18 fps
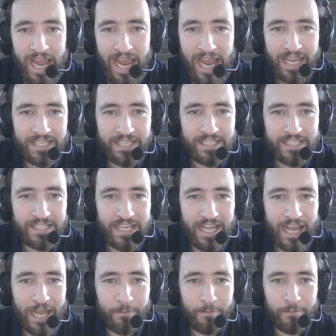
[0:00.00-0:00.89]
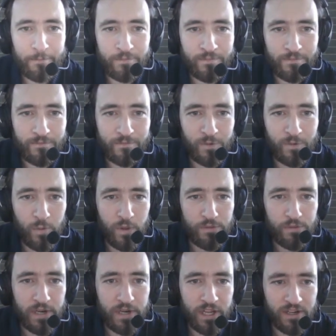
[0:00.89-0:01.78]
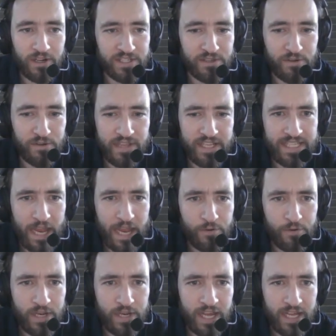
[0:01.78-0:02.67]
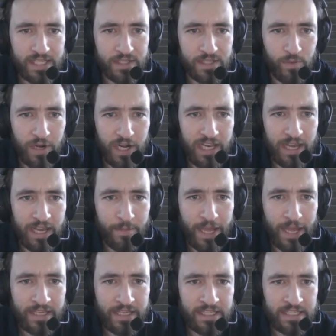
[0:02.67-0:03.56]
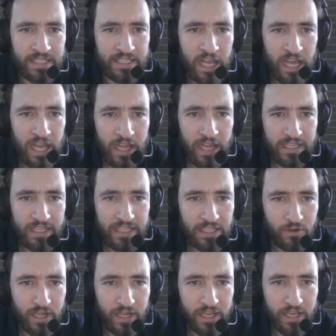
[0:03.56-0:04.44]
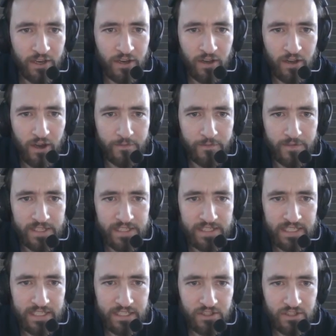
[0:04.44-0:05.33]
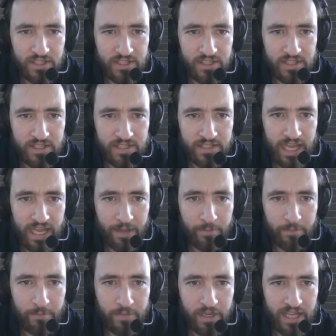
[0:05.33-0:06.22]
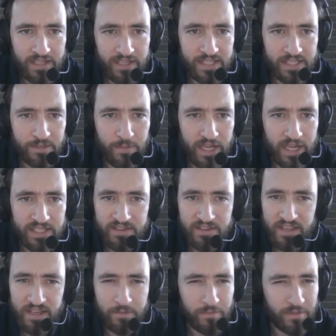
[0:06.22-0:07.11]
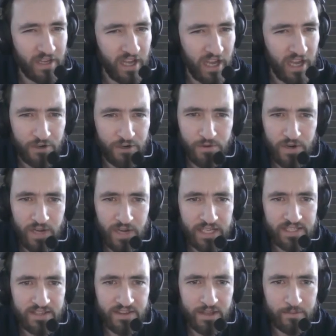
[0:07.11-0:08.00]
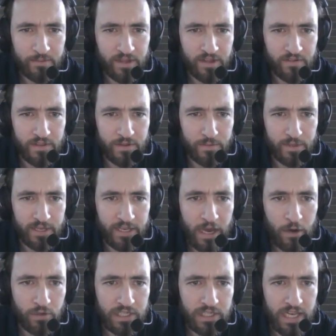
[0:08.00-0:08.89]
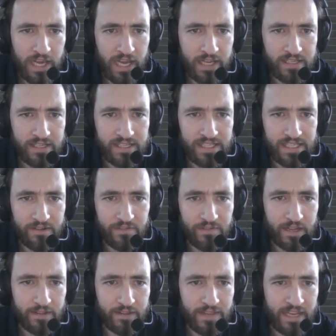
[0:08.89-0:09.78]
And with regards to these areas, while I'm at it, you can obviously just customize them, colorize them, give them an outline and stuff like